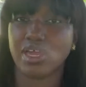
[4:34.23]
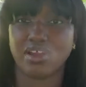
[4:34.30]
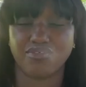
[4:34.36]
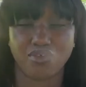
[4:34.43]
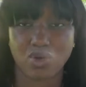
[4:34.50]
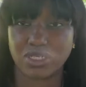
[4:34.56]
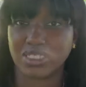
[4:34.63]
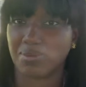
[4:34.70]
And
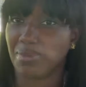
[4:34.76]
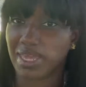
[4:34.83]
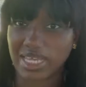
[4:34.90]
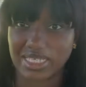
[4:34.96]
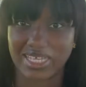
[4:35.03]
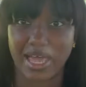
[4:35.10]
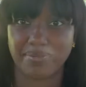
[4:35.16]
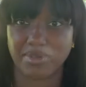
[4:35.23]
of course the
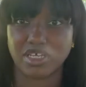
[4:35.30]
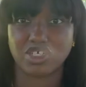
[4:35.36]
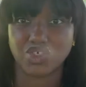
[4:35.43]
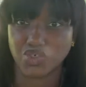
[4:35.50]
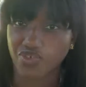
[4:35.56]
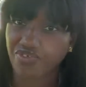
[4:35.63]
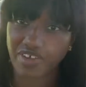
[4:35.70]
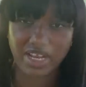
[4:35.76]
bank is happy
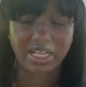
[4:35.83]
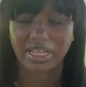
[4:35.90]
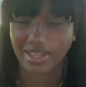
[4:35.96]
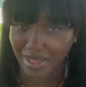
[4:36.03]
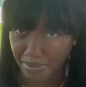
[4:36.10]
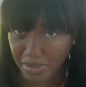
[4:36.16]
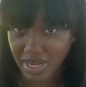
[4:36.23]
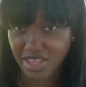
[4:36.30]
because you funneling
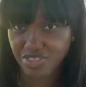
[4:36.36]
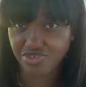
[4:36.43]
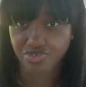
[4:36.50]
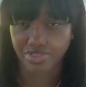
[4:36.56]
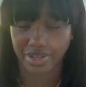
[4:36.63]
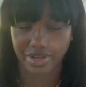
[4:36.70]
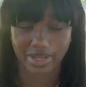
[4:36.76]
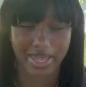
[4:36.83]
that money
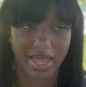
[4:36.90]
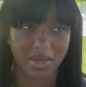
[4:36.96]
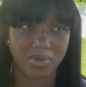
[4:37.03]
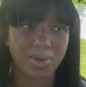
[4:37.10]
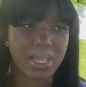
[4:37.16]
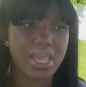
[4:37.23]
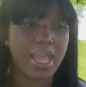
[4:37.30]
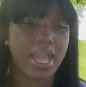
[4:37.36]
through their account.